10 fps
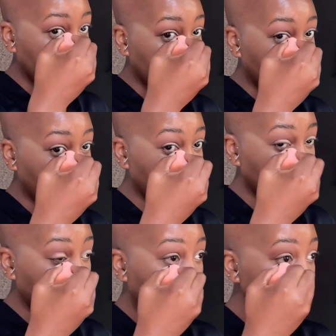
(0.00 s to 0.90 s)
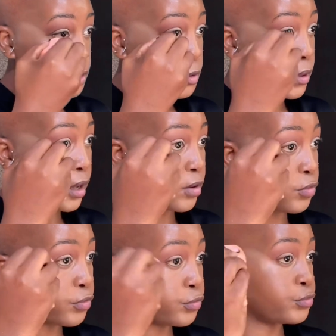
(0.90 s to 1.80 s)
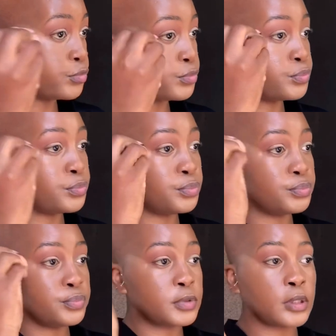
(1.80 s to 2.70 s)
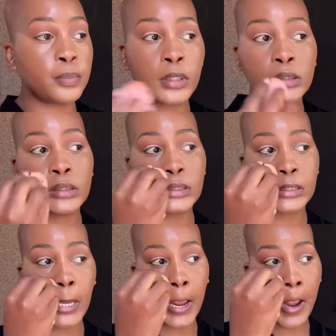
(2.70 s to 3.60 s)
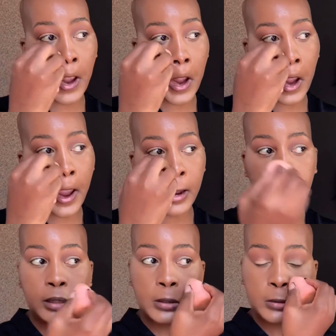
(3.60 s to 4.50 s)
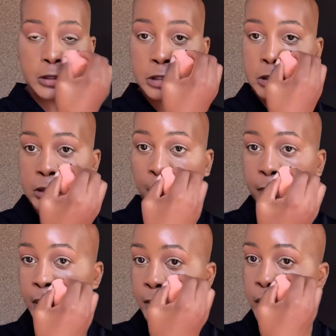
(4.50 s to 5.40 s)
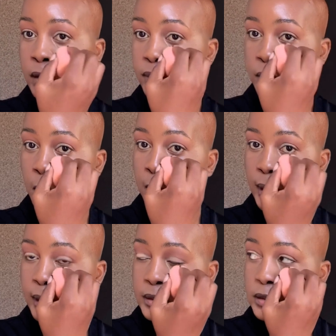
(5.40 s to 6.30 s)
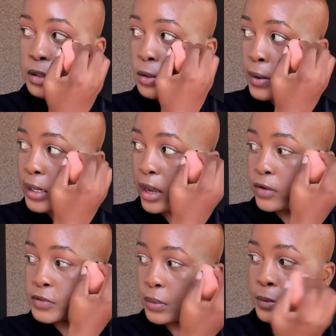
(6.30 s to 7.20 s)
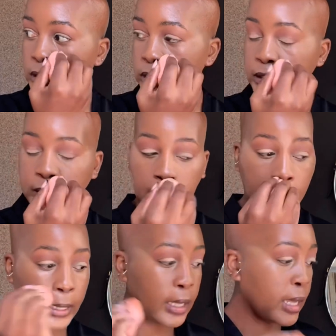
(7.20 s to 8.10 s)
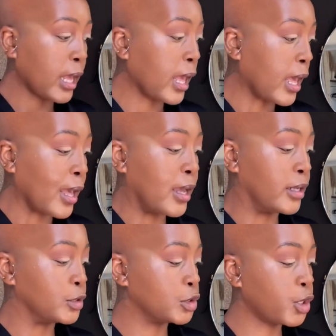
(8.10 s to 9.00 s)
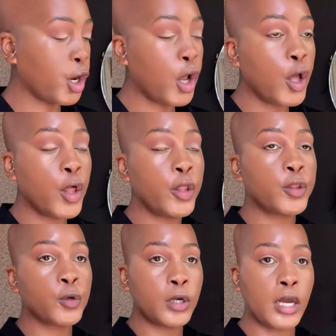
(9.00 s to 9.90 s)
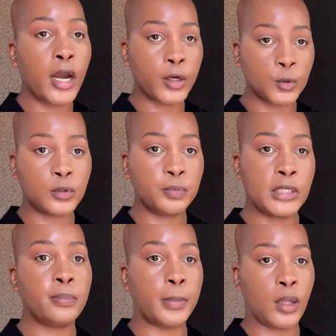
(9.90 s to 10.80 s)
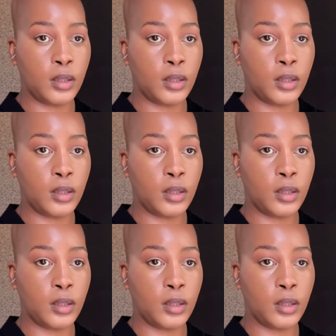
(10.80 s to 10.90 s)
you know, imagine you have something to say and you just stop in the middle of nowhere and say, you know what, I have something to say. And 300 people